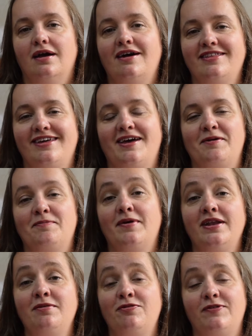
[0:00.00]
Hi there, my
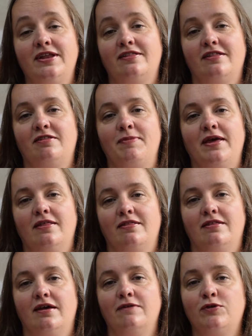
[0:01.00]
name's Venessa
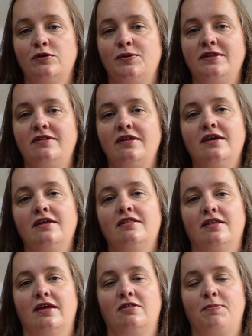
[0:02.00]
Smith. I've got 20
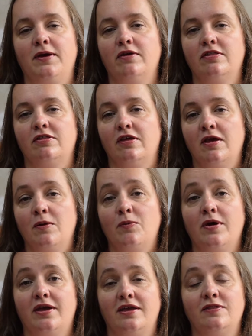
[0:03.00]
years experience
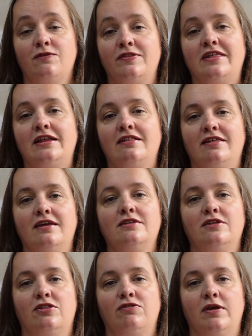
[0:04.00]
working in the fertility
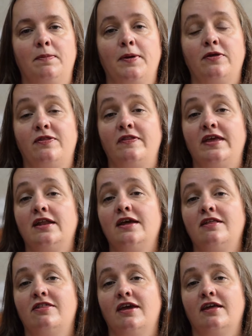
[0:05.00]
industry, both in the
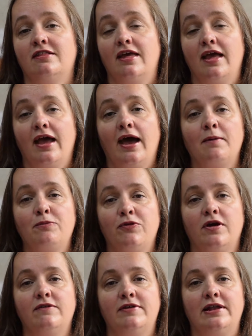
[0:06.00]
NHS and
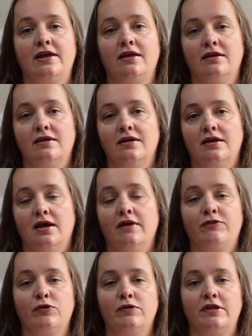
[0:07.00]
privately.
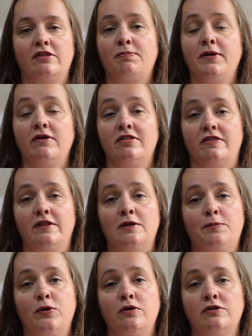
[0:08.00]
I've got experience in the
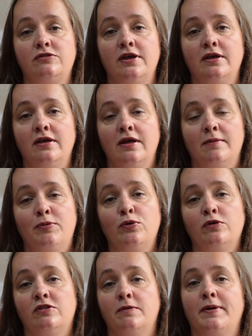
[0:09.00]
laboratory, but
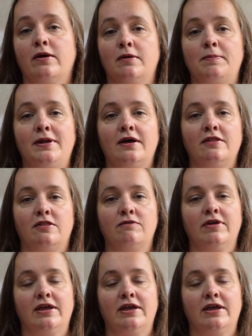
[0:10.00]
also about compliance and